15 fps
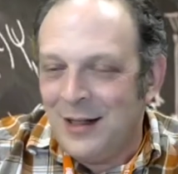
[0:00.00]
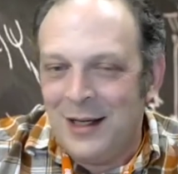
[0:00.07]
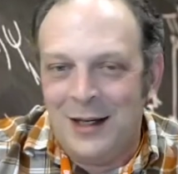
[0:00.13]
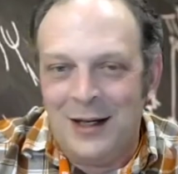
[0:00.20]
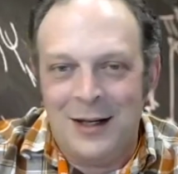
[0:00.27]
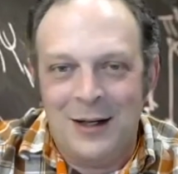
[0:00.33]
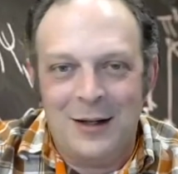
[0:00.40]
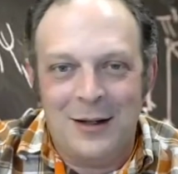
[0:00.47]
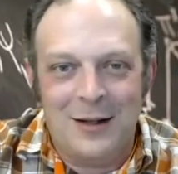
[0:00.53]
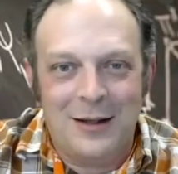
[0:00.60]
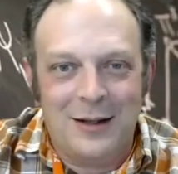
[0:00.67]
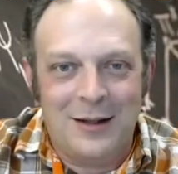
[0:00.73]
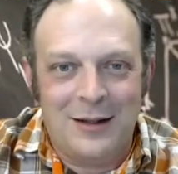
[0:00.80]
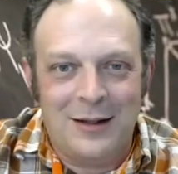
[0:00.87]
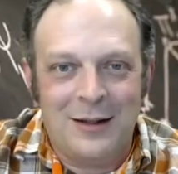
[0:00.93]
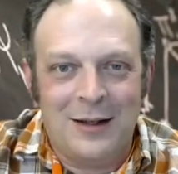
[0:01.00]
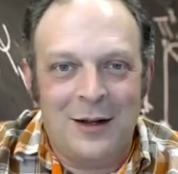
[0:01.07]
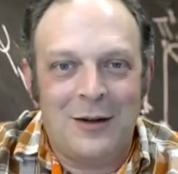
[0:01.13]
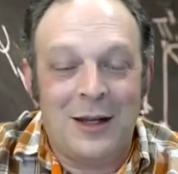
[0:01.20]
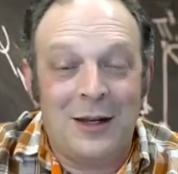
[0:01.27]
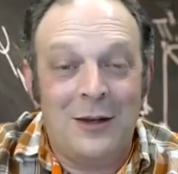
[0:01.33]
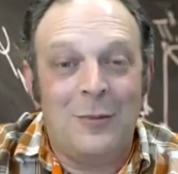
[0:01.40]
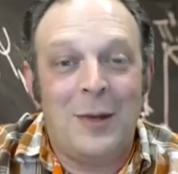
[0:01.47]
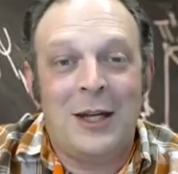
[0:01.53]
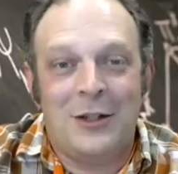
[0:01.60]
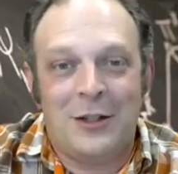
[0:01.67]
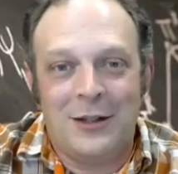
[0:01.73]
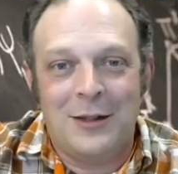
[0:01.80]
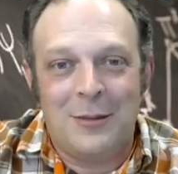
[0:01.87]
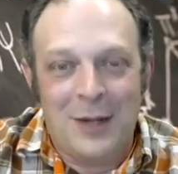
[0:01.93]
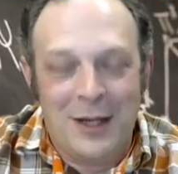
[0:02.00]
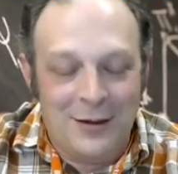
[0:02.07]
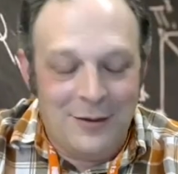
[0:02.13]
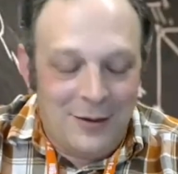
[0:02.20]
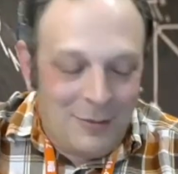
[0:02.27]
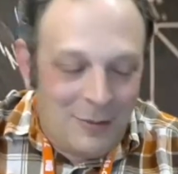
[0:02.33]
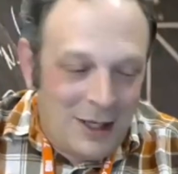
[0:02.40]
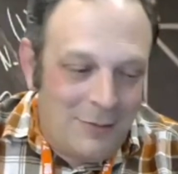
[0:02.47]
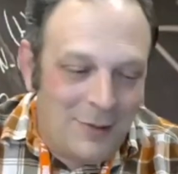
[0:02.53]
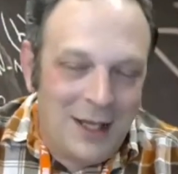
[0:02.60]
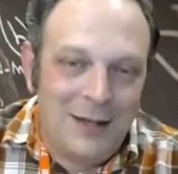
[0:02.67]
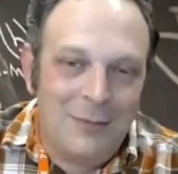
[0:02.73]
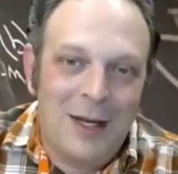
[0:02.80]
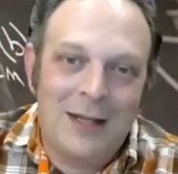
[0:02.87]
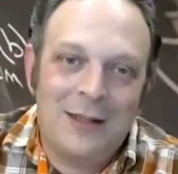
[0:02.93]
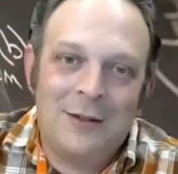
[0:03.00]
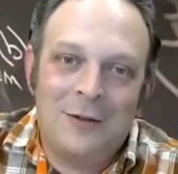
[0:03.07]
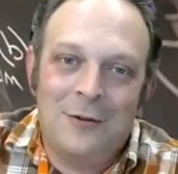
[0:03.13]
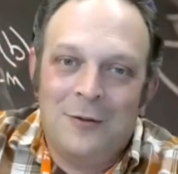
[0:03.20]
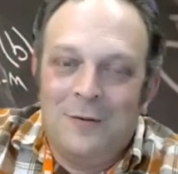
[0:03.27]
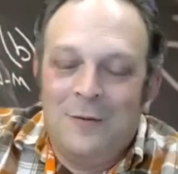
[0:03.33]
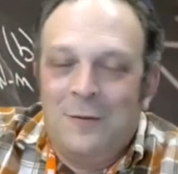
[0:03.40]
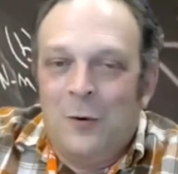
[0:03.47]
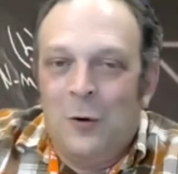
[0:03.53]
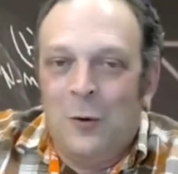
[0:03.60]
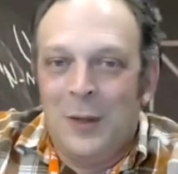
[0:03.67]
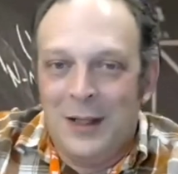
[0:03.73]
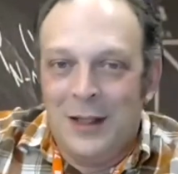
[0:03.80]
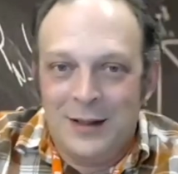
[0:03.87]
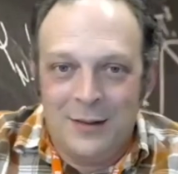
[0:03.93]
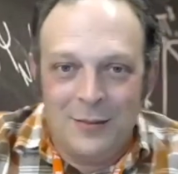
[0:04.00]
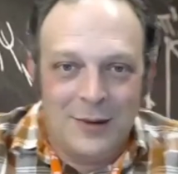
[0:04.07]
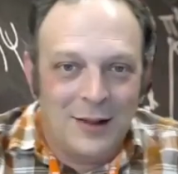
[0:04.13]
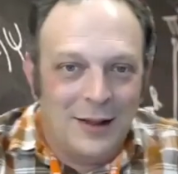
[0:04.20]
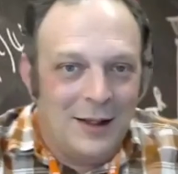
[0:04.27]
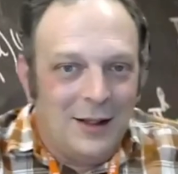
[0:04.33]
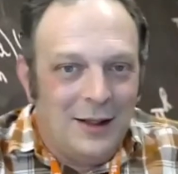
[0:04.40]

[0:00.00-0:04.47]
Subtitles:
that you mentioned about mathematical formalisms.